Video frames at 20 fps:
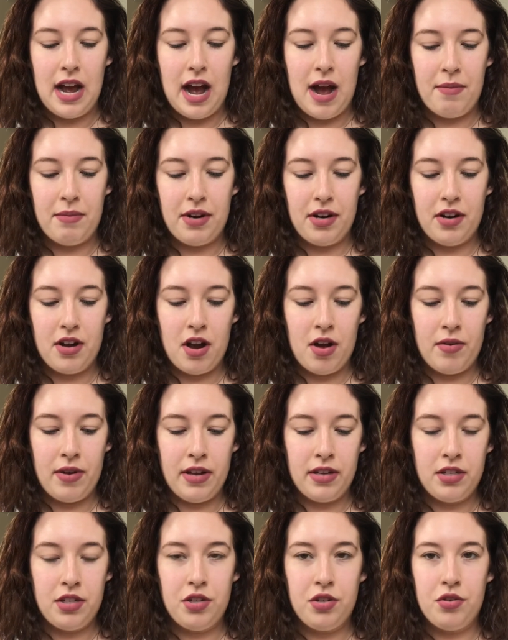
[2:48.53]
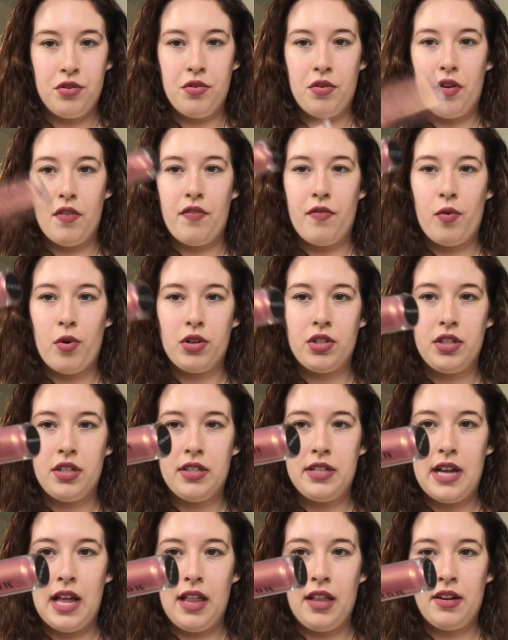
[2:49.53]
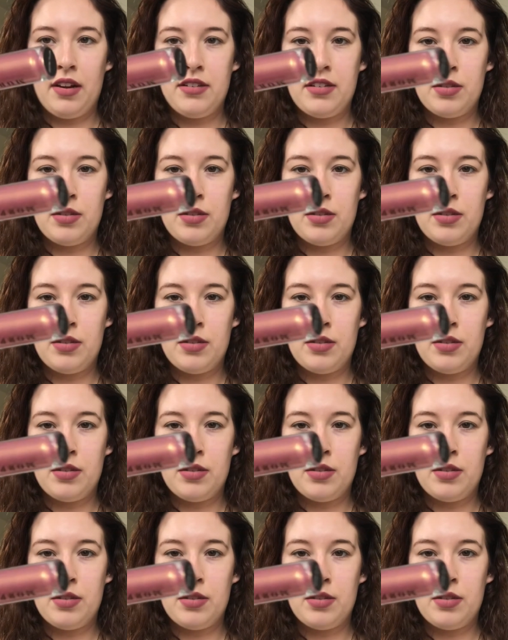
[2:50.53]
I'm going to go into Fortune Teller.